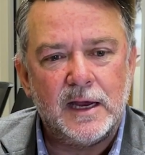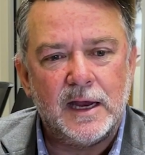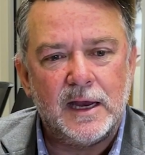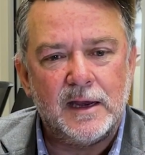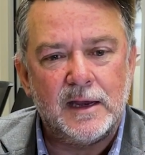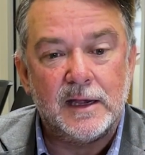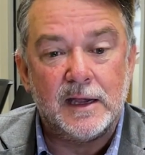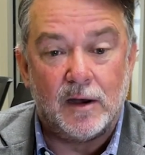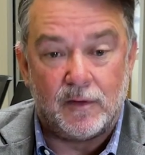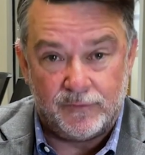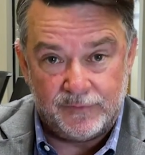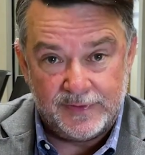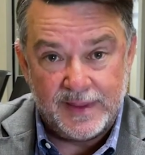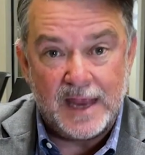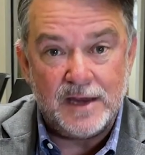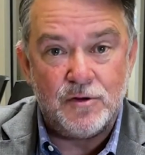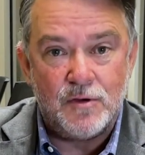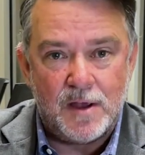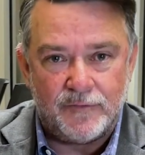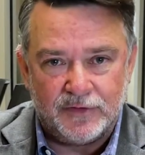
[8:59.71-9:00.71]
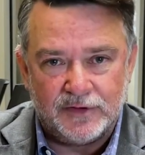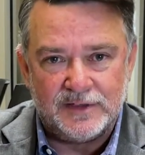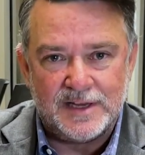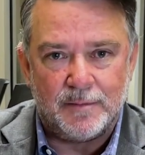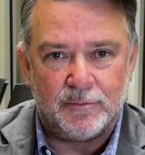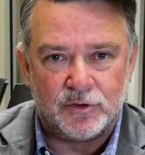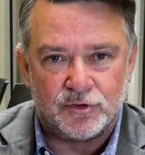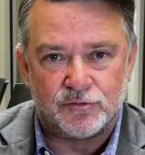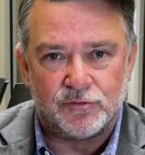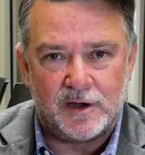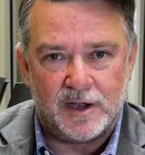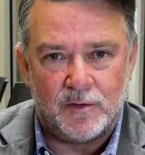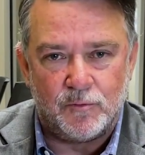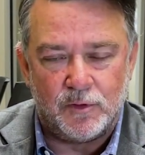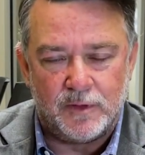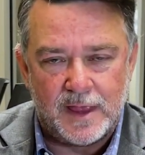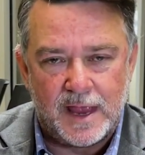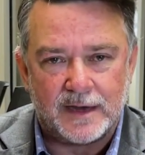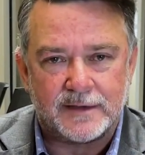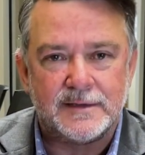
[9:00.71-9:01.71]
then you have to demonstrate it
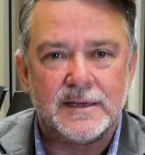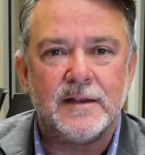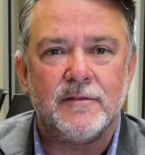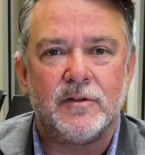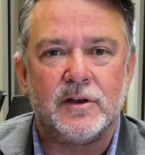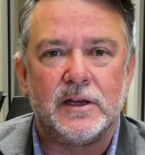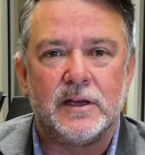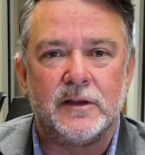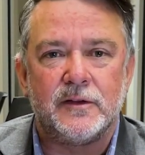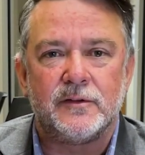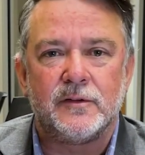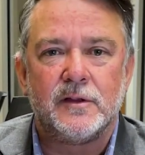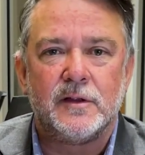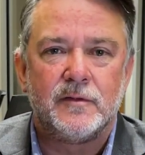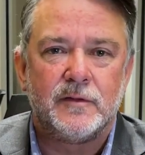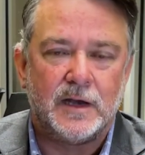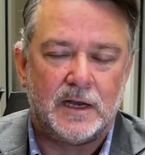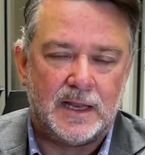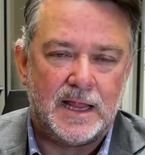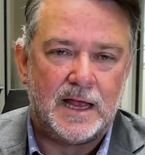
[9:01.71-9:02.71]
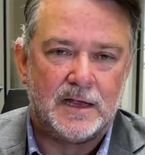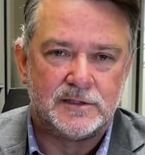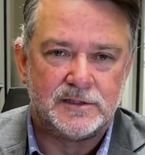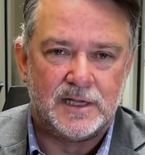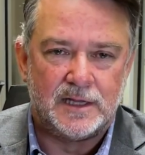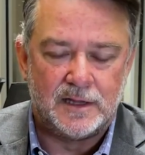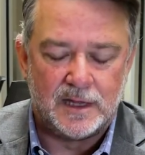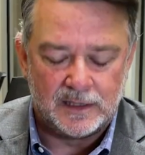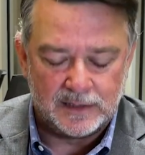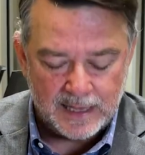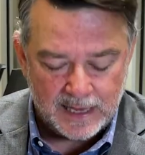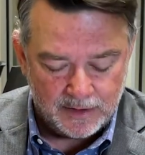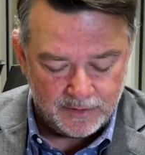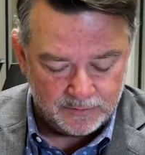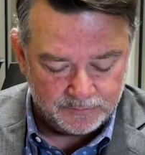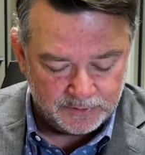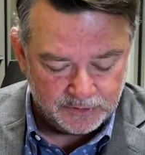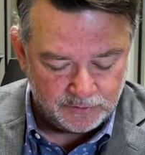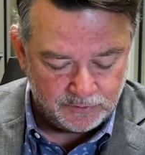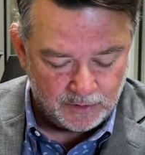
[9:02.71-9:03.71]
with activities that allow
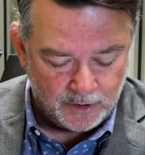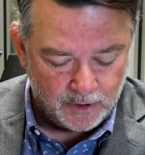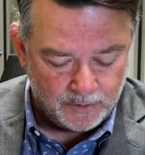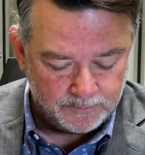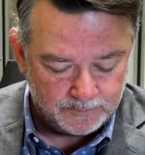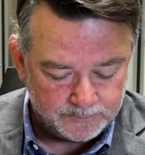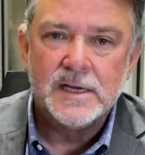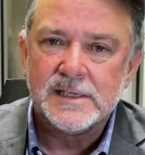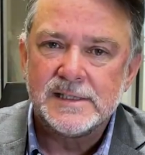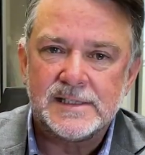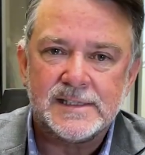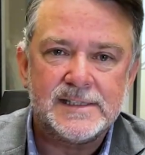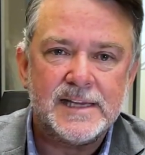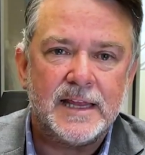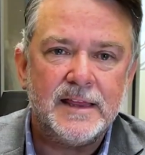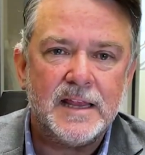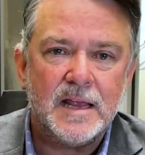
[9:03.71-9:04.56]
them to grow. Send